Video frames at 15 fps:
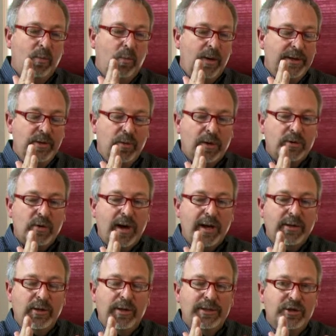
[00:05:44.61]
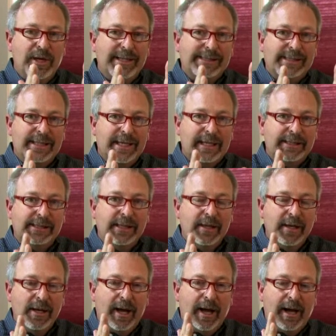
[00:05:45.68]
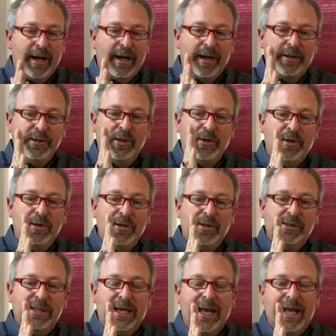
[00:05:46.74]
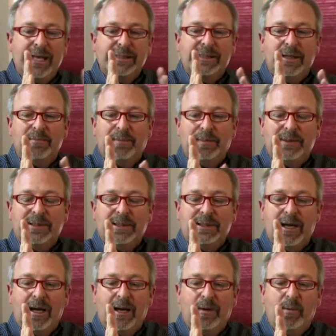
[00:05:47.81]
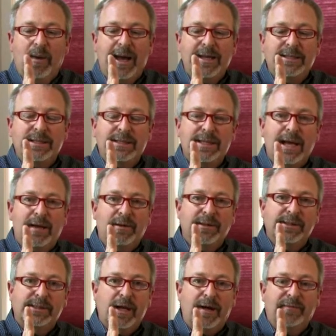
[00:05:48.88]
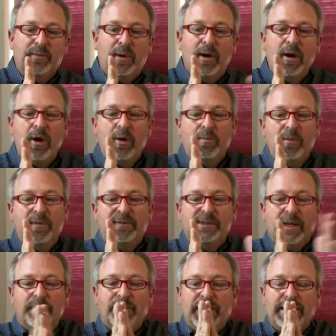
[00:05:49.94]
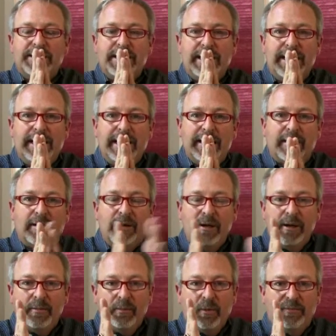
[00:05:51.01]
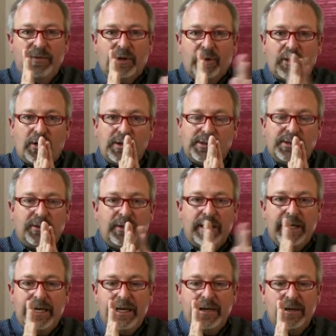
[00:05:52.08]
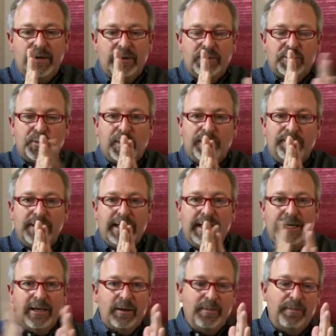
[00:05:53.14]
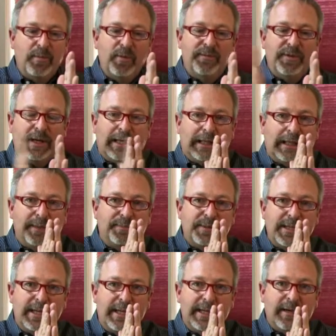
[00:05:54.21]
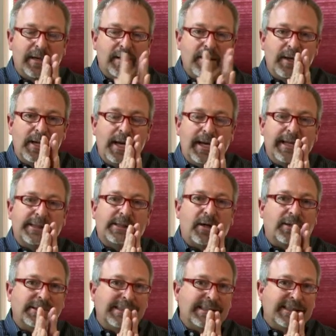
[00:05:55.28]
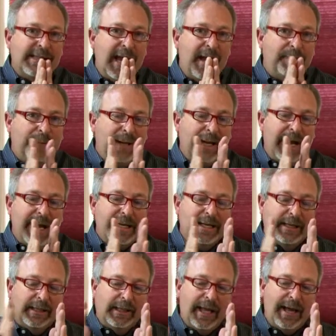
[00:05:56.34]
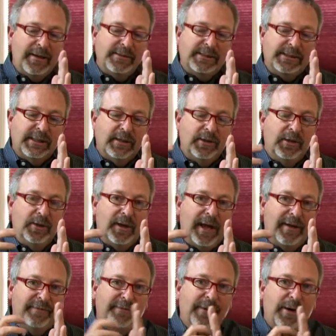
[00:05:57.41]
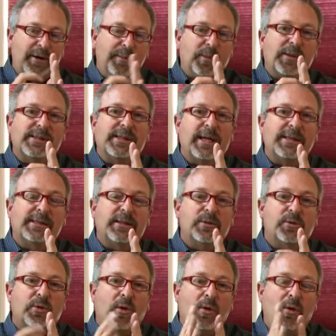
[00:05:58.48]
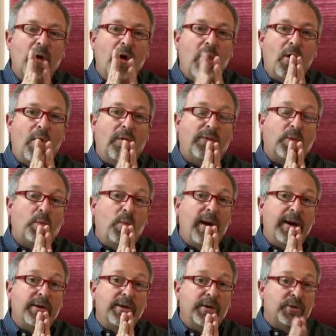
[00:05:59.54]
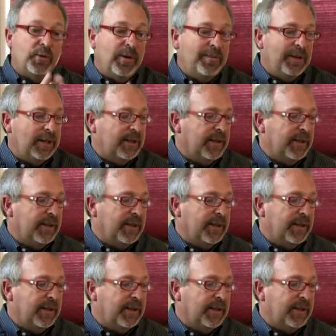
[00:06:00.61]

when you are trying to adjust things, you can use it as a way to tell the software, move something to here, move the cursor to here, trim to here, move the clip to here. It's called snapping, and it allows you to have very precise control over where you're trimming